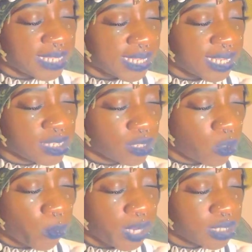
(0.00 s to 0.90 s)
it gets
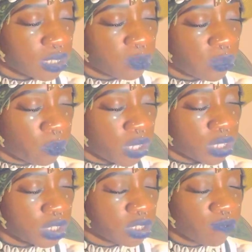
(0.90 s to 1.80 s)
acquainted with what
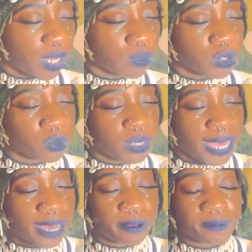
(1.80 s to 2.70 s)
surrounds you
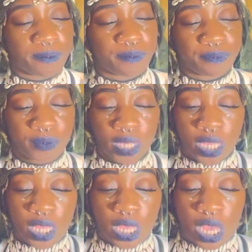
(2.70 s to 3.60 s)
now.
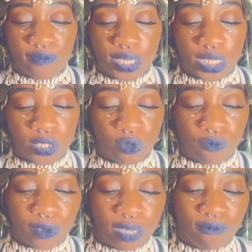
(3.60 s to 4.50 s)
All right,
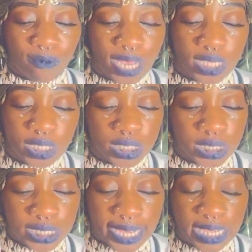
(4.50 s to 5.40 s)
Little Red Riding
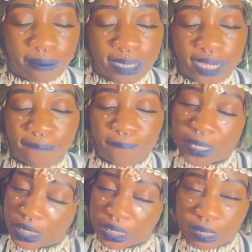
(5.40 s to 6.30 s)
Hood, I Am Not a
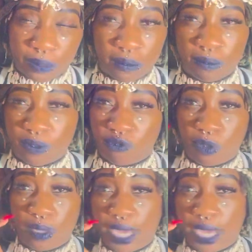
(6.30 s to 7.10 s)
Victim, the number three. We